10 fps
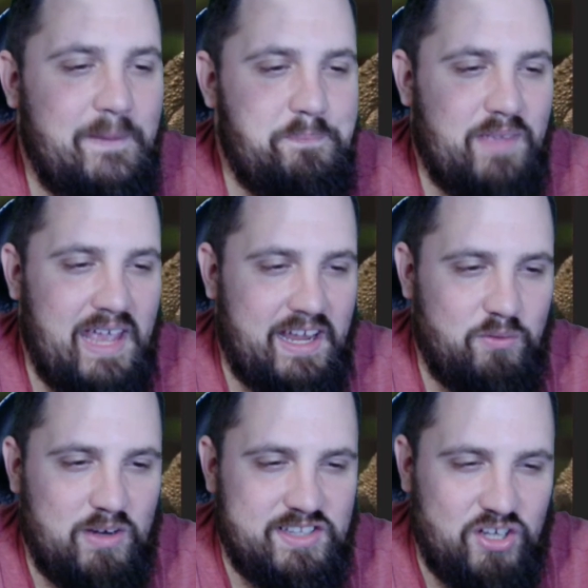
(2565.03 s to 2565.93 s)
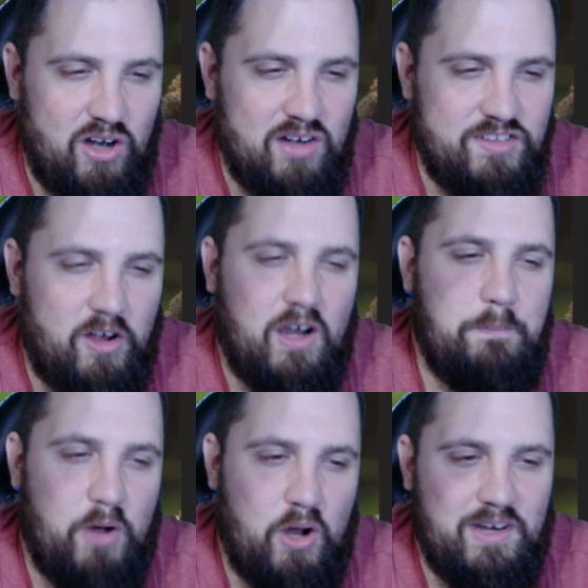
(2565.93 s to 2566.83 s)
It can return target
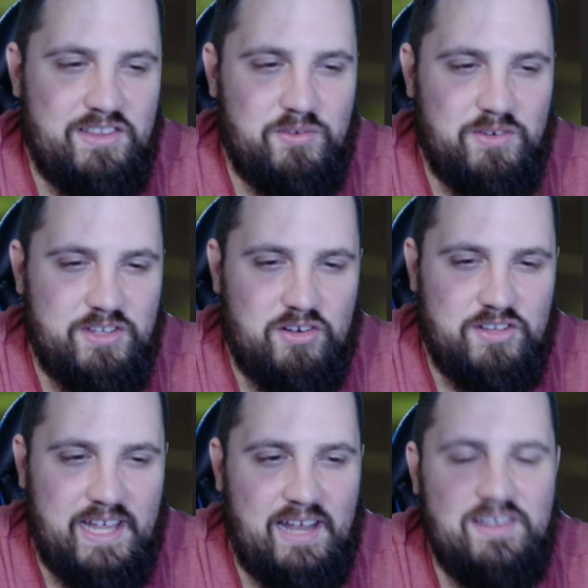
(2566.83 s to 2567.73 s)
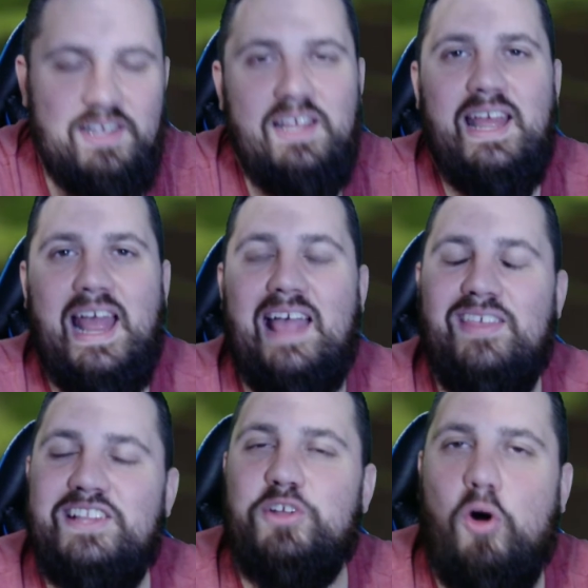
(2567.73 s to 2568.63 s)
permanents to its owner's hand. At
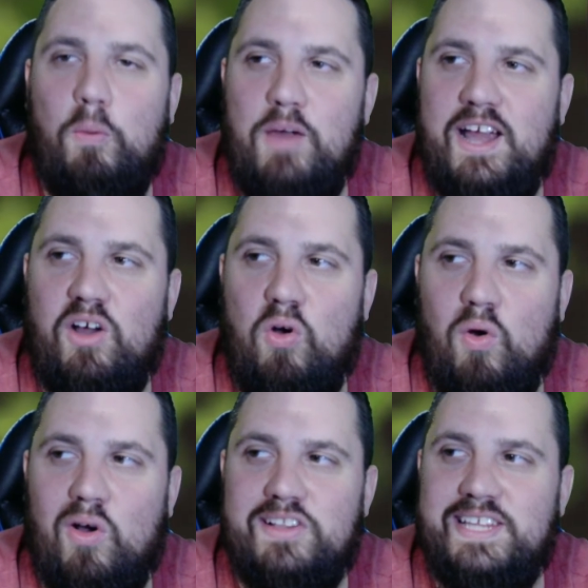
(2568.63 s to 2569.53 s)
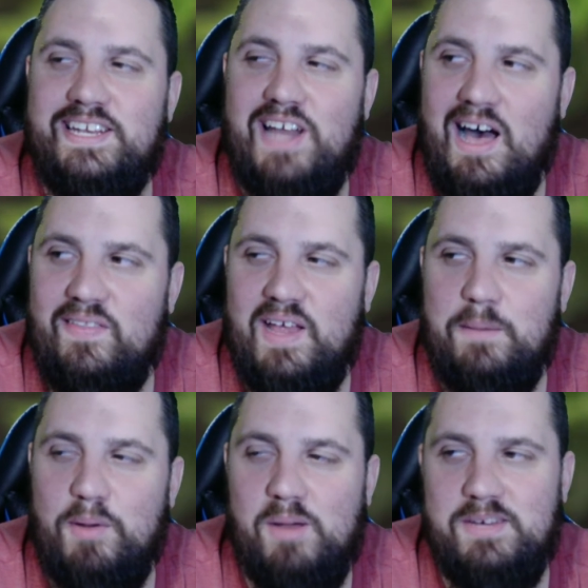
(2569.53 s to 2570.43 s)
least Holebreaker Horror said non-land
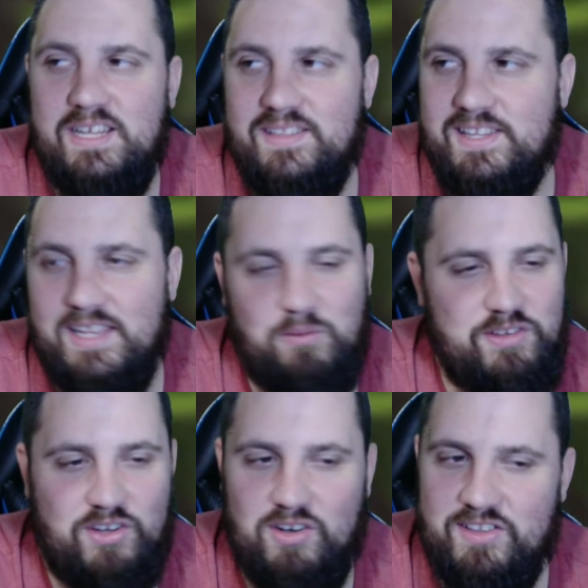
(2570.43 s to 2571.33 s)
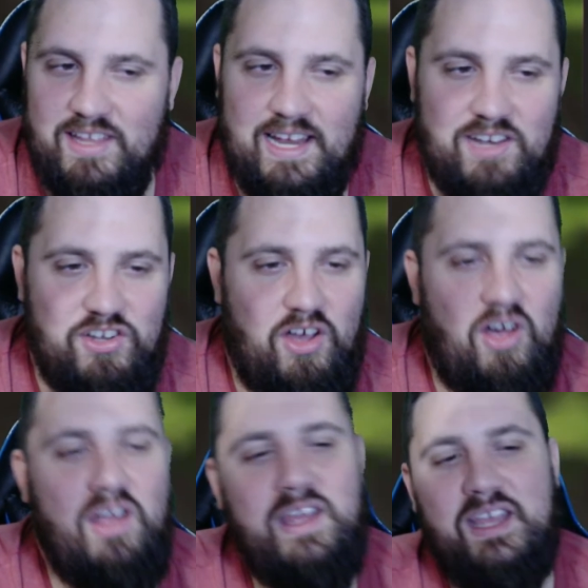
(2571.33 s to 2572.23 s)
permanent. This thing returns land, y'all.
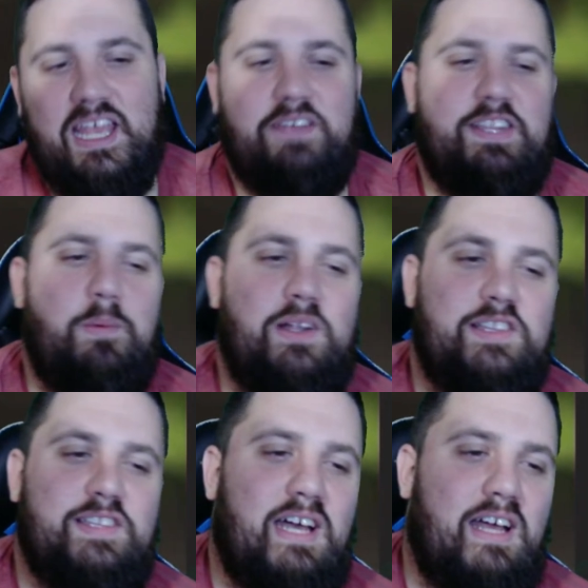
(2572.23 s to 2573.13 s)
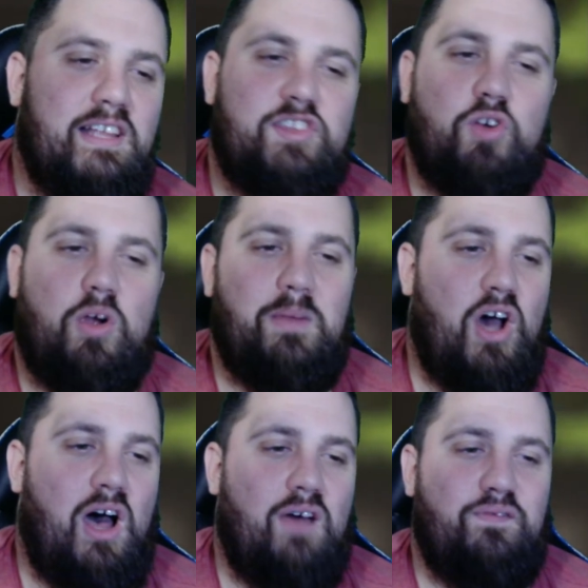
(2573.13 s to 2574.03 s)
If someone's storming
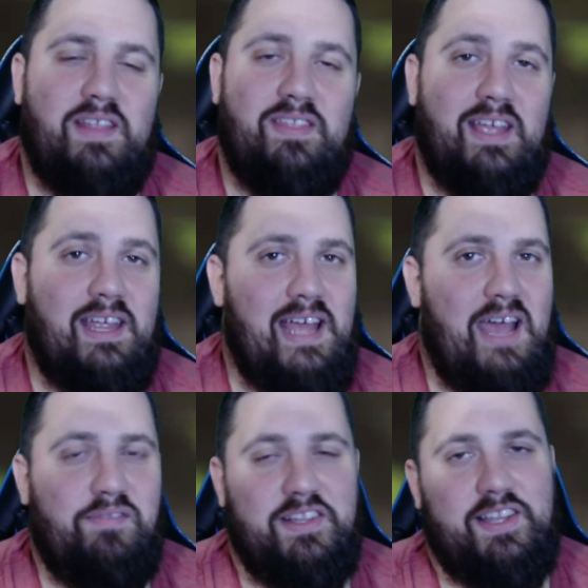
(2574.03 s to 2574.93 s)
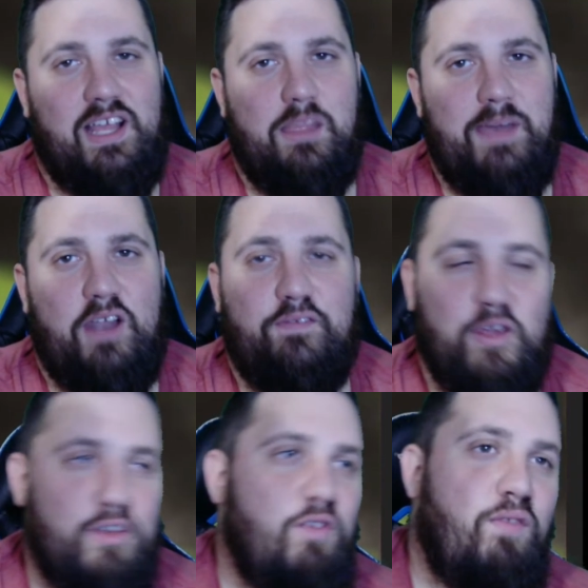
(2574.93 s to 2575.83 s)
off and they have this thing on the
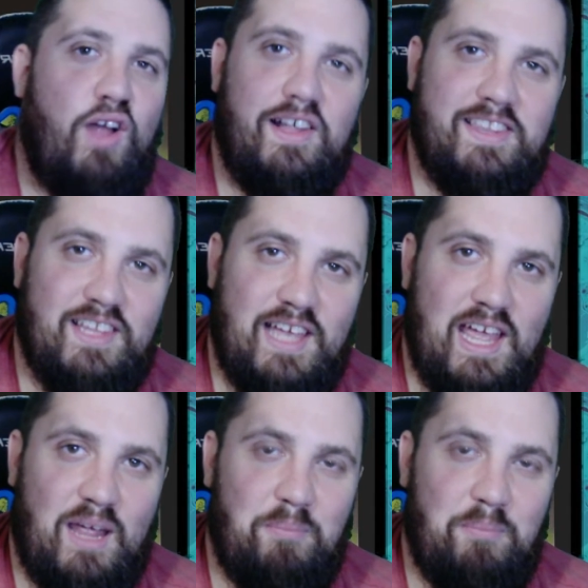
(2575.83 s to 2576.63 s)
battlefield, you've lost the game.